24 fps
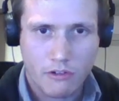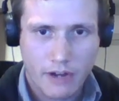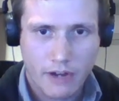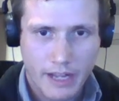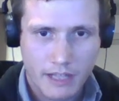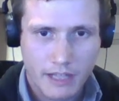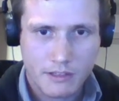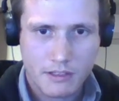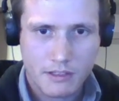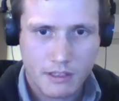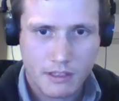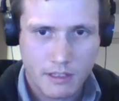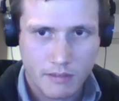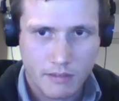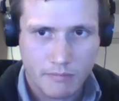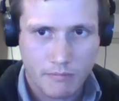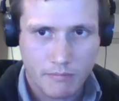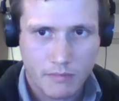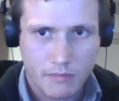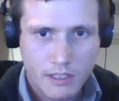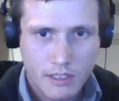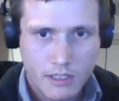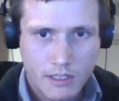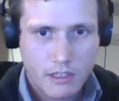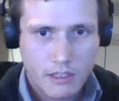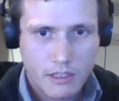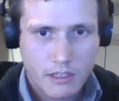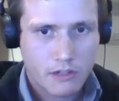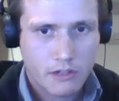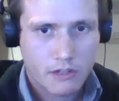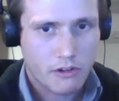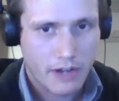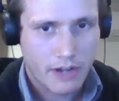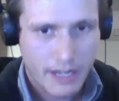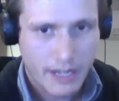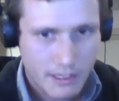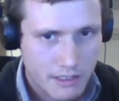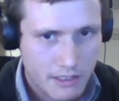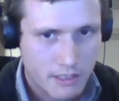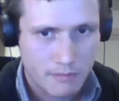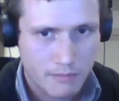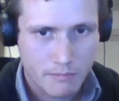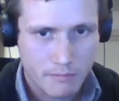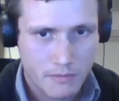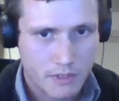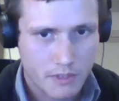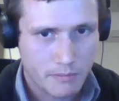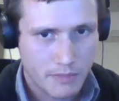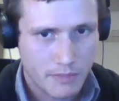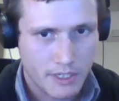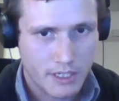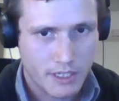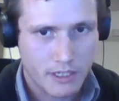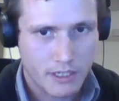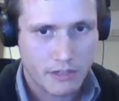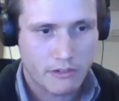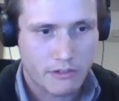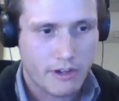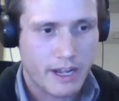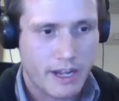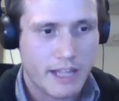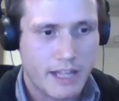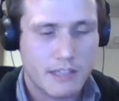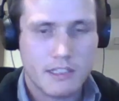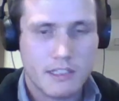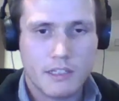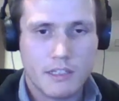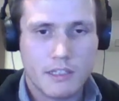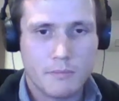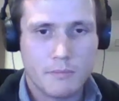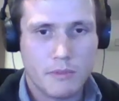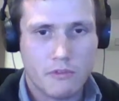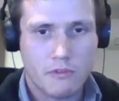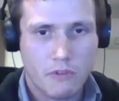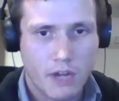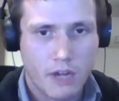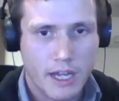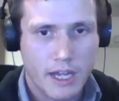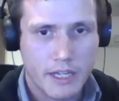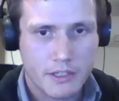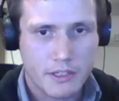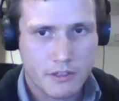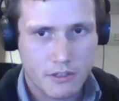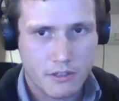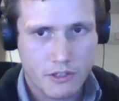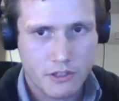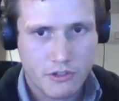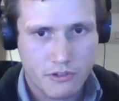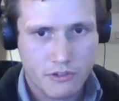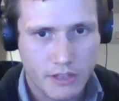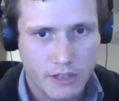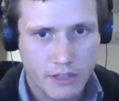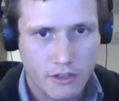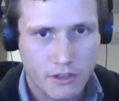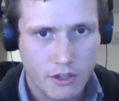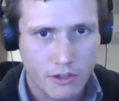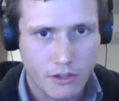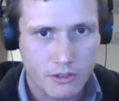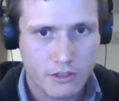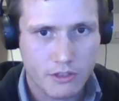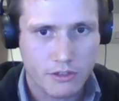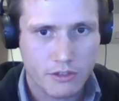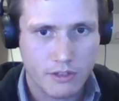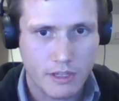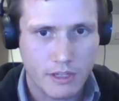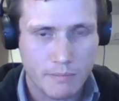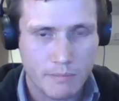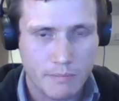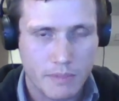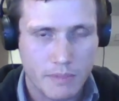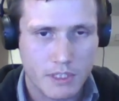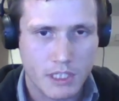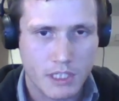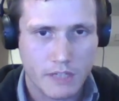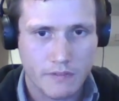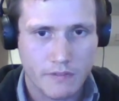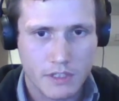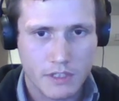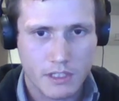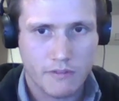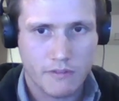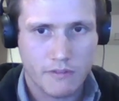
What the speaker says: grants them dominion, grants them a right to treat those who they perceive as